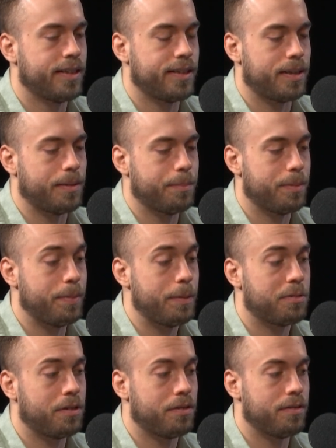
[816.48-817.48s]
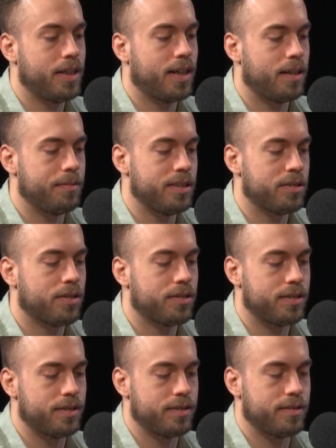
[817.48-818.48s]
But people don't. Yeah, I mean, it's
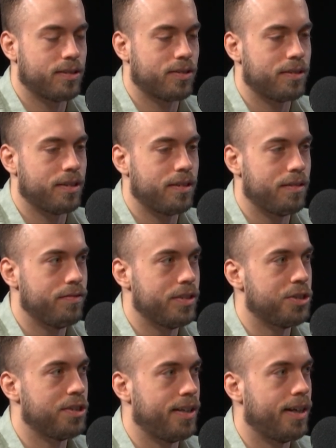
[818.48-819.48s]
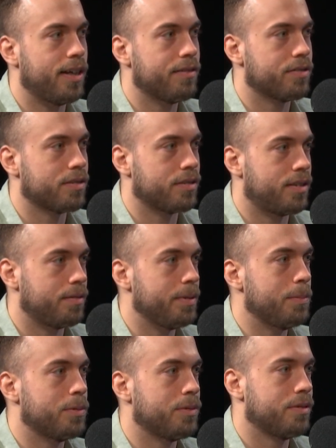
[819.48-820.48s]
hard to envision that for a lot of
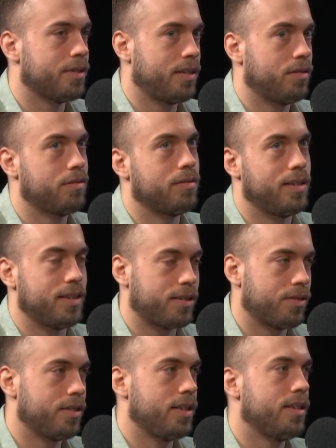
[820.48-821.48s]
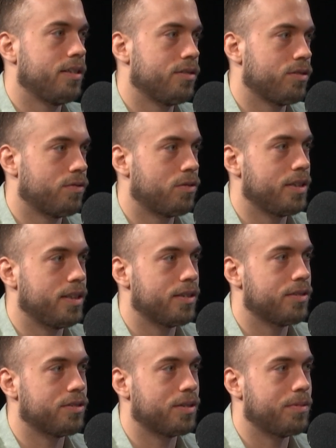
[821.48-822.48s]
people. It's 30 years, 40
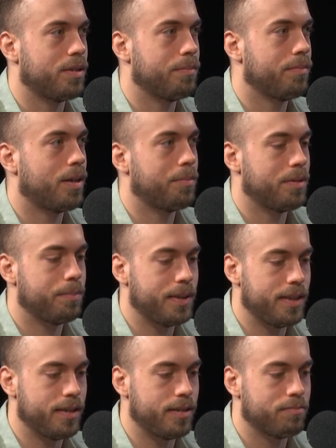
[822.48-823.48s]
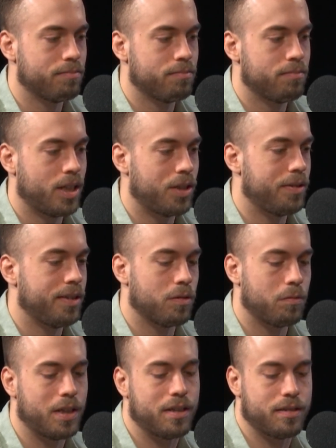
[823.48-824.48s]
years, I'm gonna be healthy or
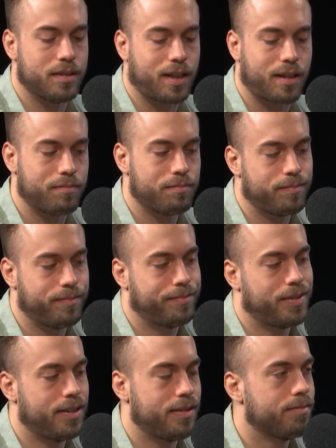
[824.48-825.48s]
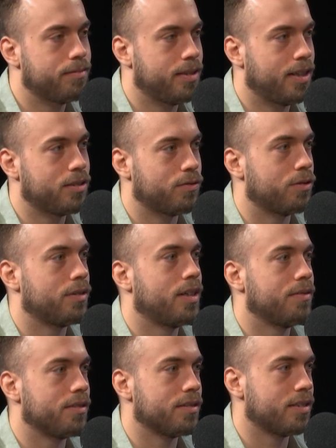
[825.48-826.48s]
well. That's
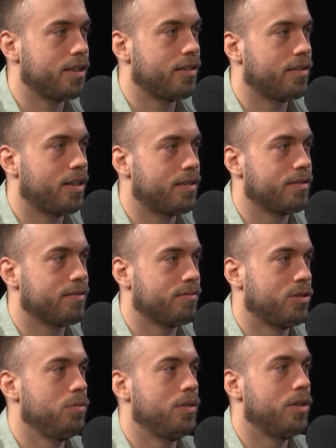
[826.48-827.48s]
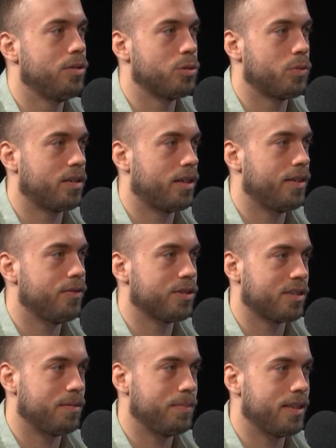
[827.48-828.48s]
forever. Who knows what life is
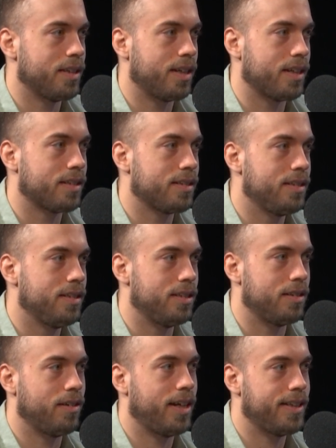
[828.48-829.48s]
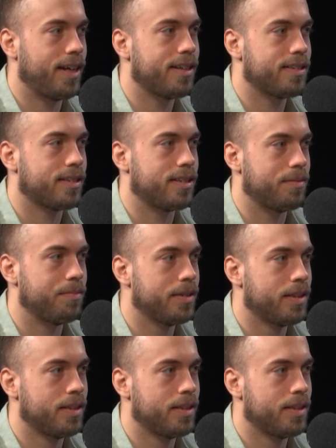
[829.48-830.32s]
gonna be like? At that time.